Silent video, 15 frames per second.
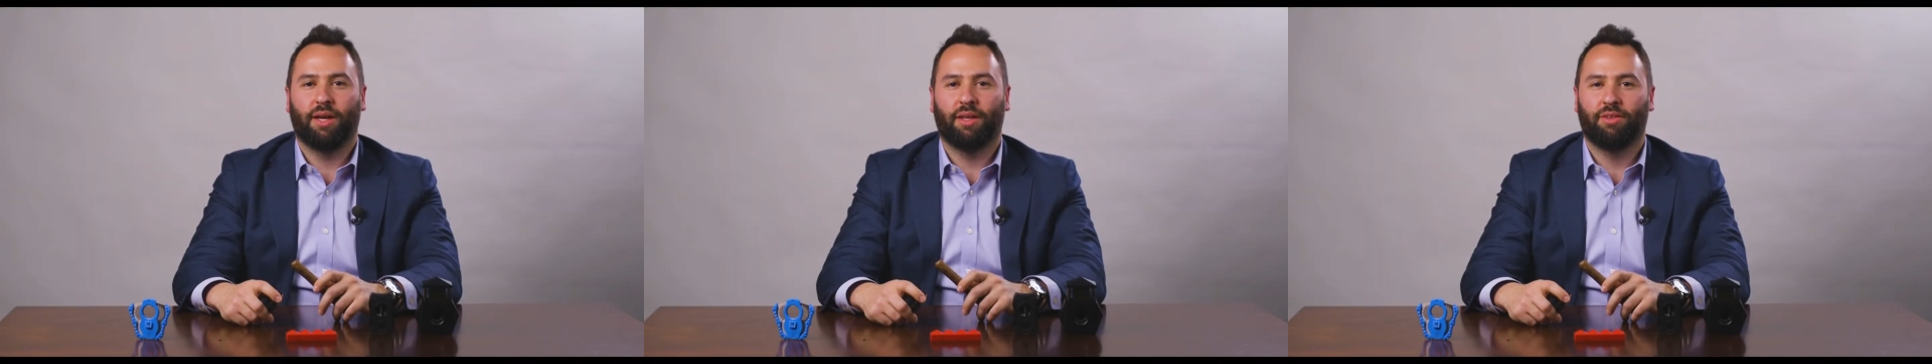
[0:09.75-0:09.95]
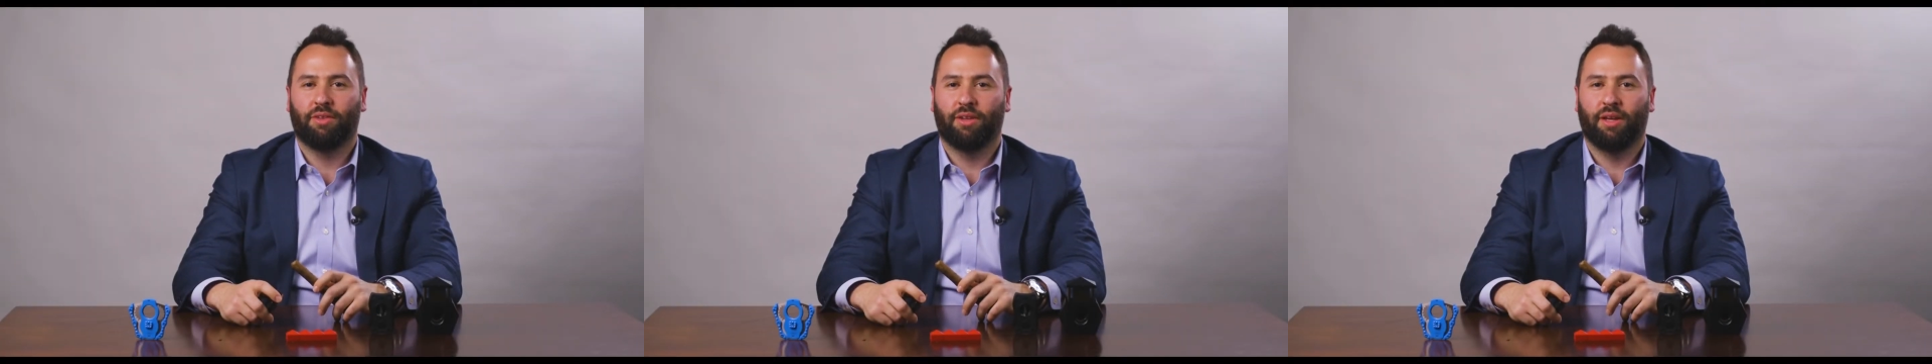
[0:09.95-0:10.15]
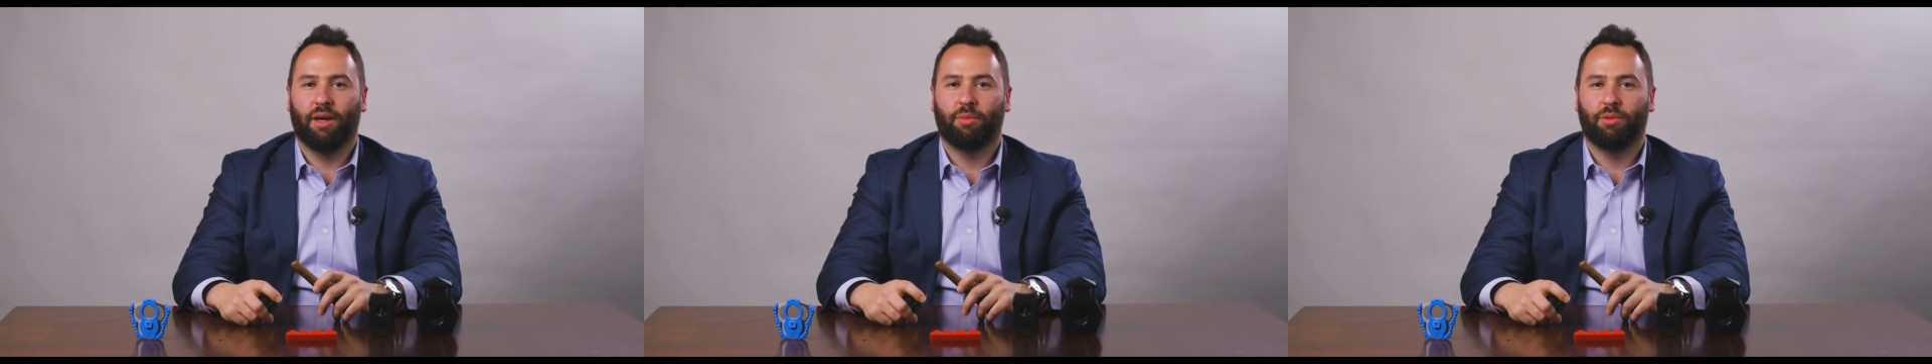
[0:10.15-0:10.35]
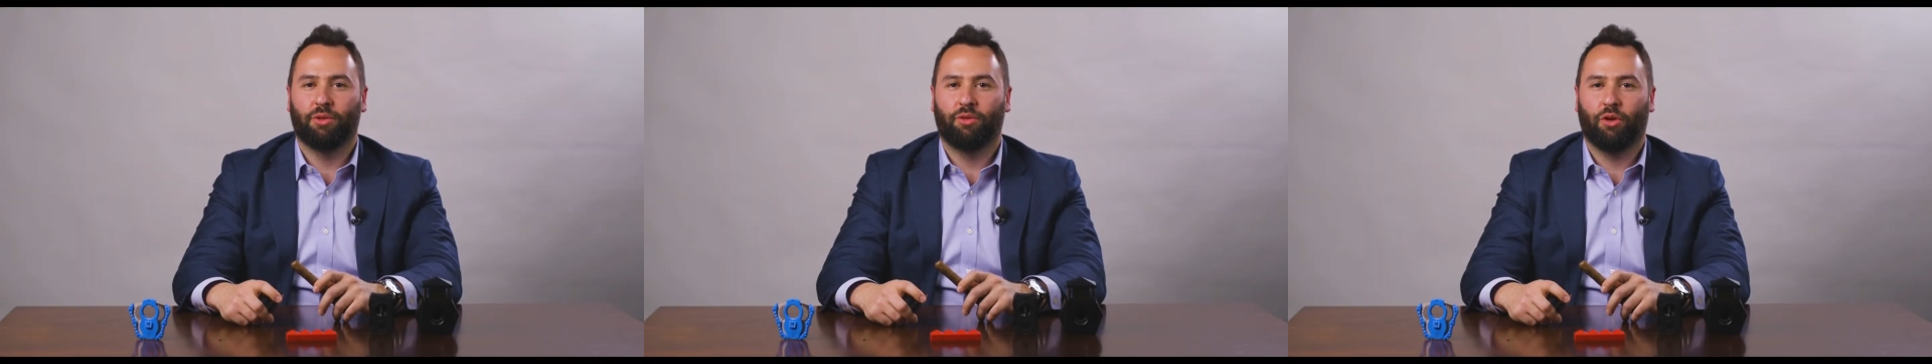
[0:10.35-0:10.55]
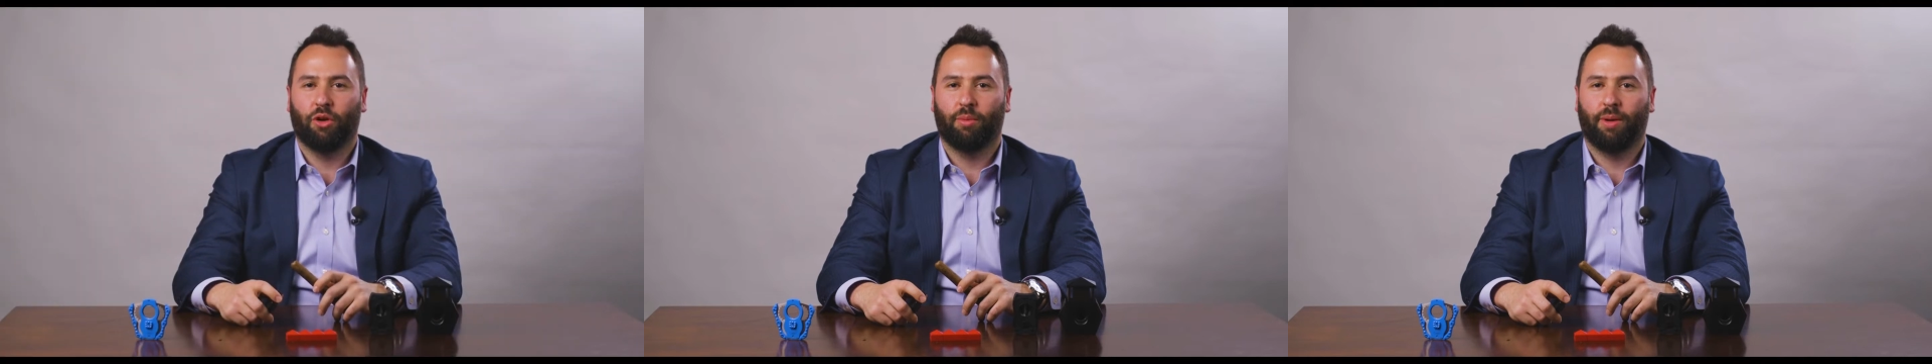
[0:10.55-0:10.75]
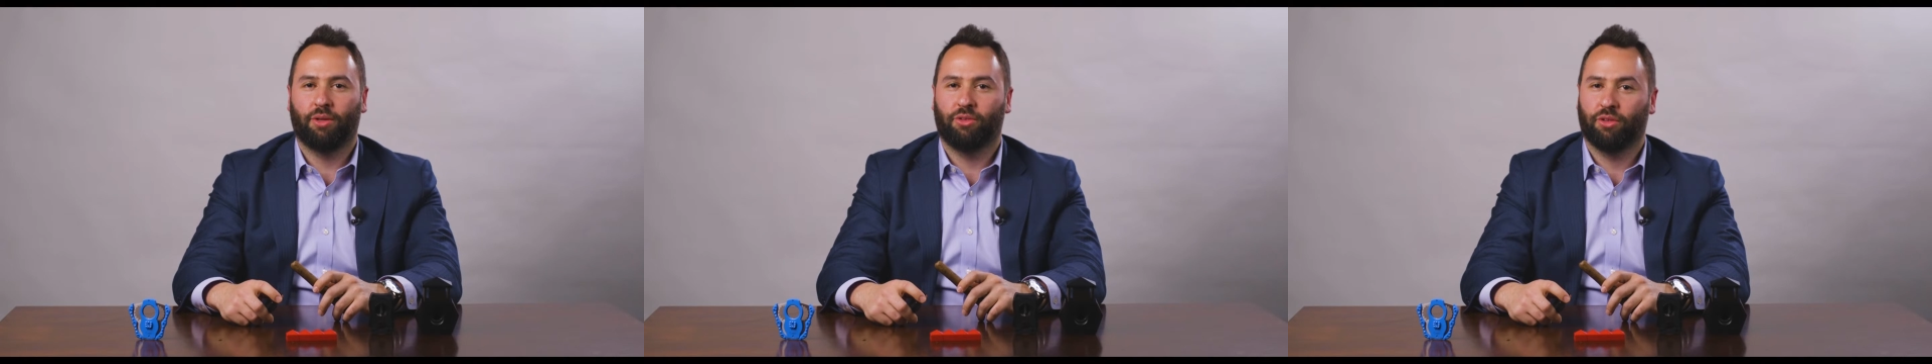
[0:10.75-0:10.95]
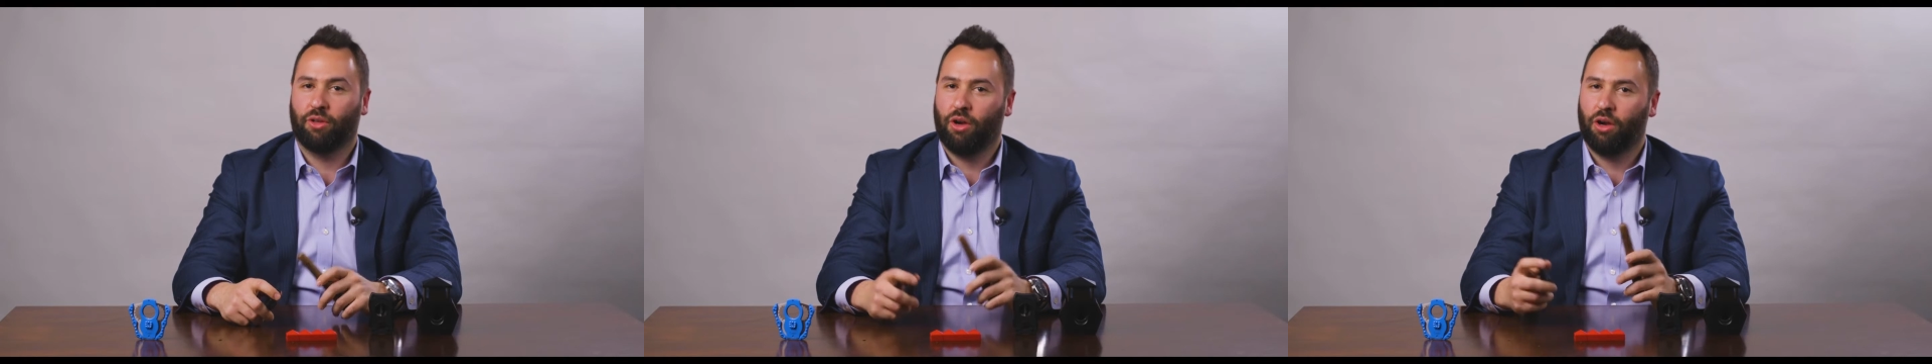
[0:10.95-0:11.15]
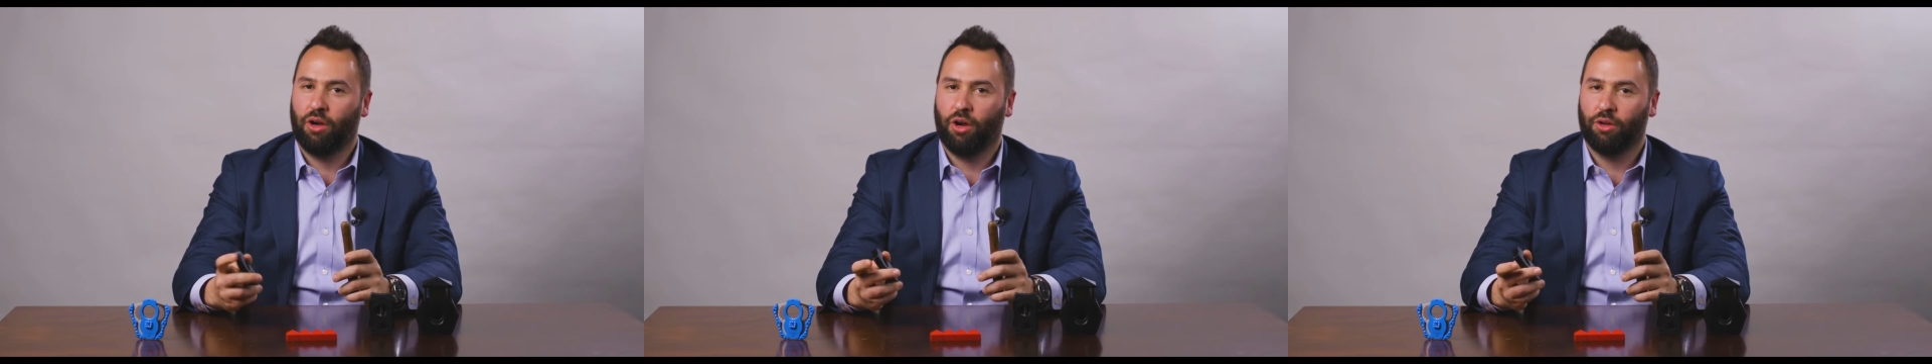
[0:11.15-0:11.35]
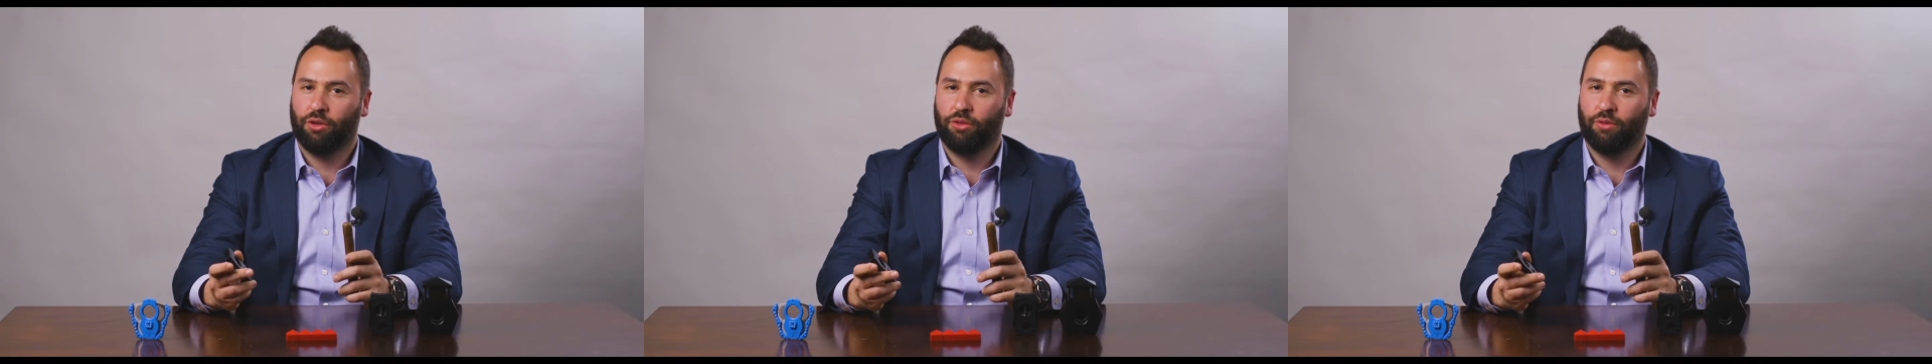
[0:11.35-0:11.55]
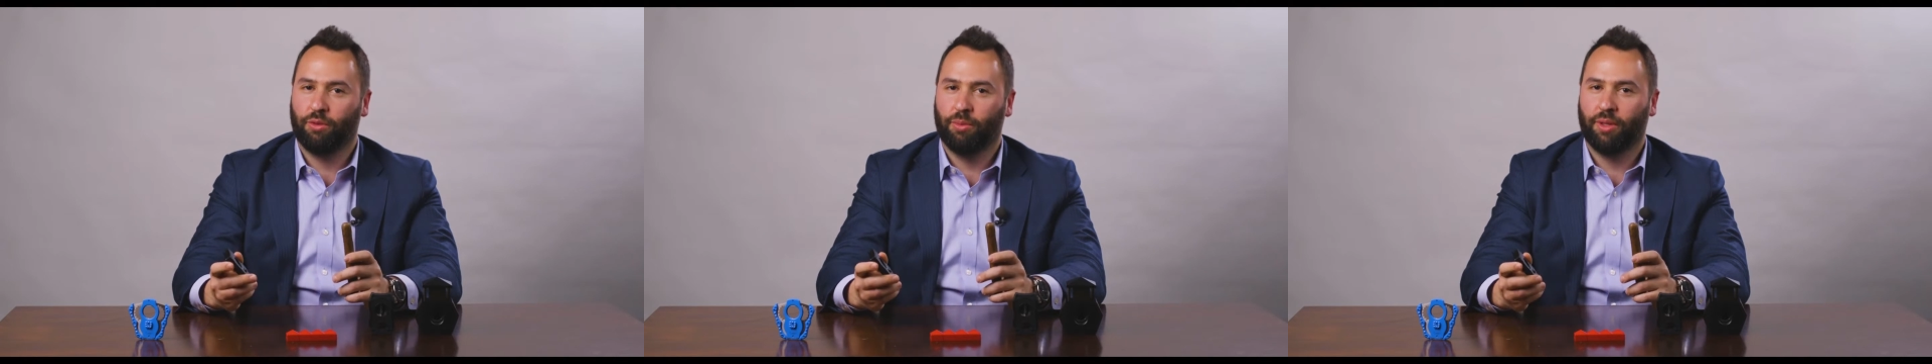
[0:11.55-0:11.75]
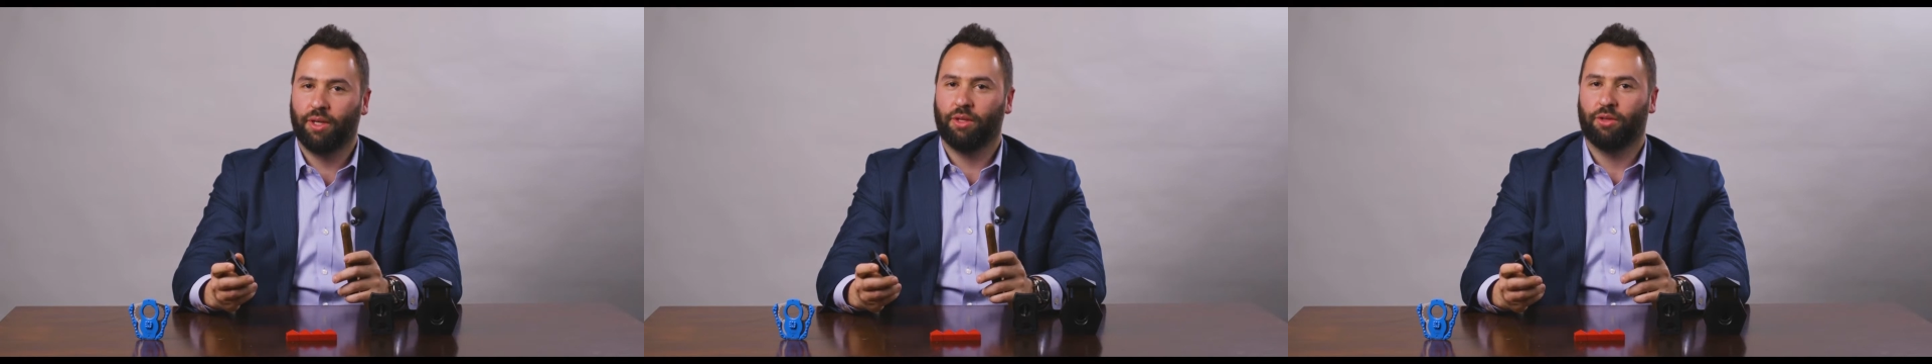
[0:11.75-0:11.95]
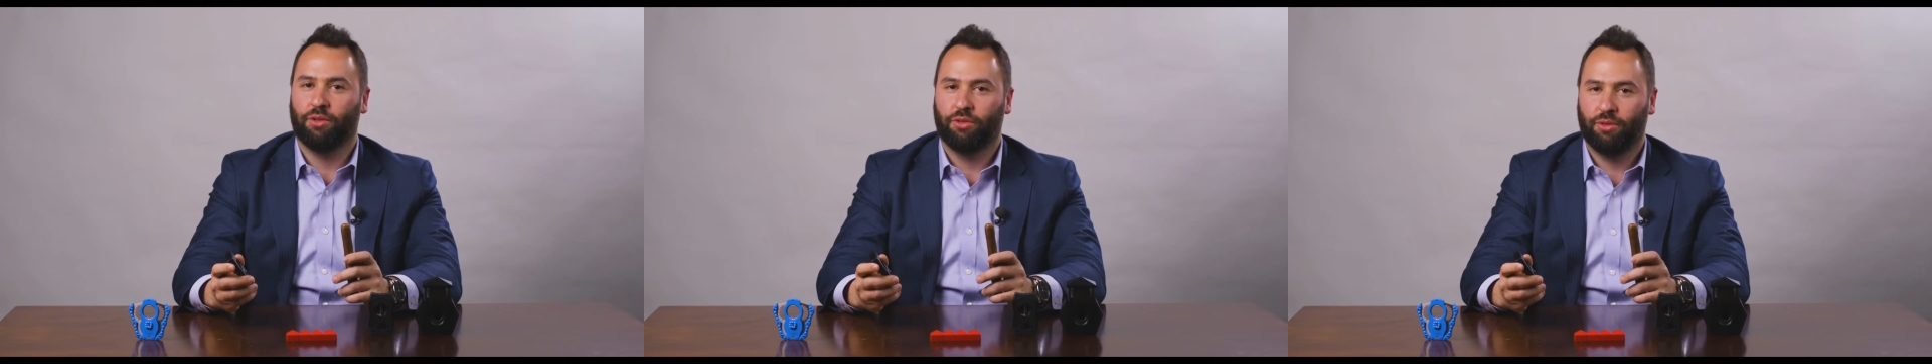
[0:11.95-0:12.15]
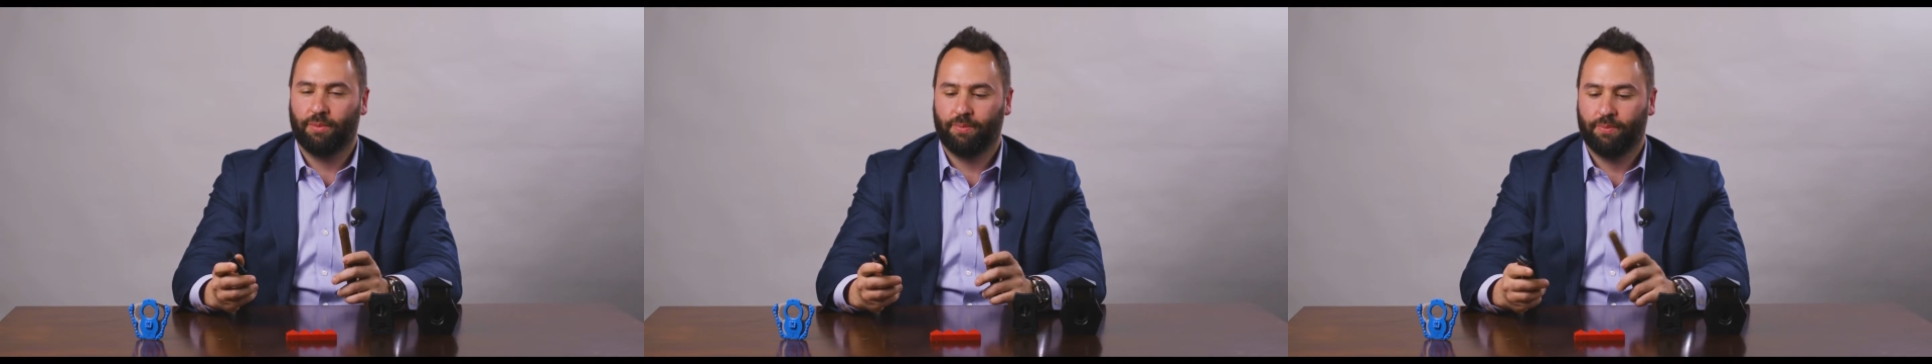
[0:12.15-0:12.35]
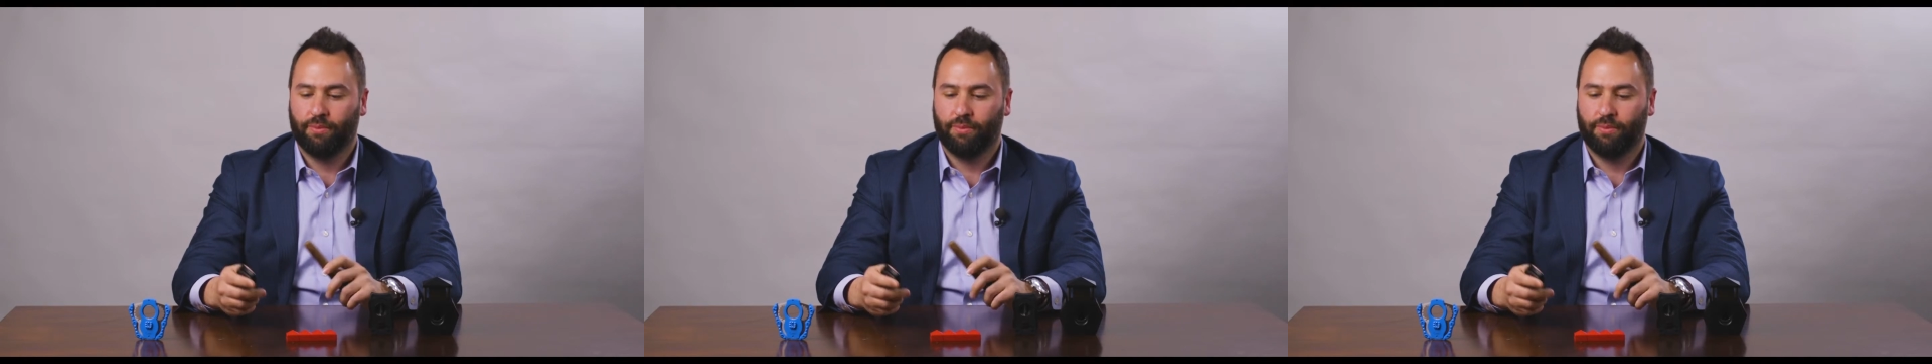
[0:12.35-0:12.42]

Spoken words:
and today I'm going to talk about cigar cutters for beginners.